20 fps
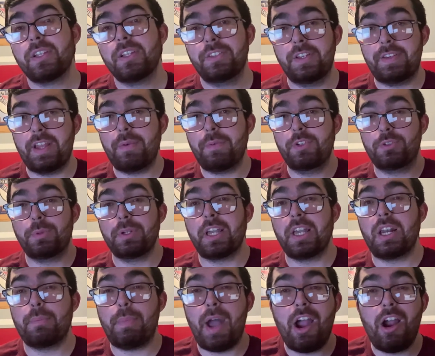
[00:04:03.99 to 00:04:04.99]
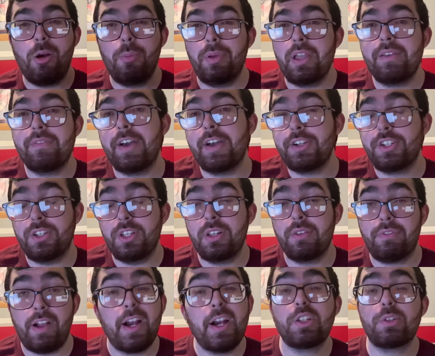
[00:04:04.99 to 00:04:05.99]
The Devils would get a power play eventually. The
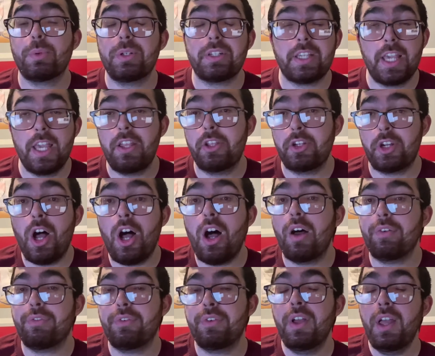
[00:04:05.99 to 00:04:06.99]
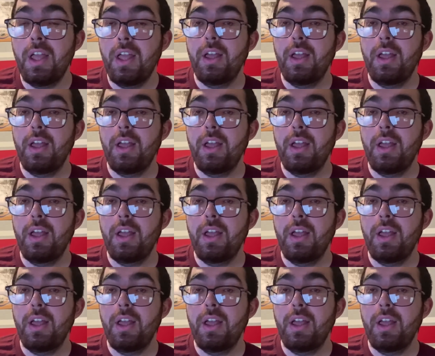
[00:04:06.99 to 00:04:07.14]
Flyers would kill it off.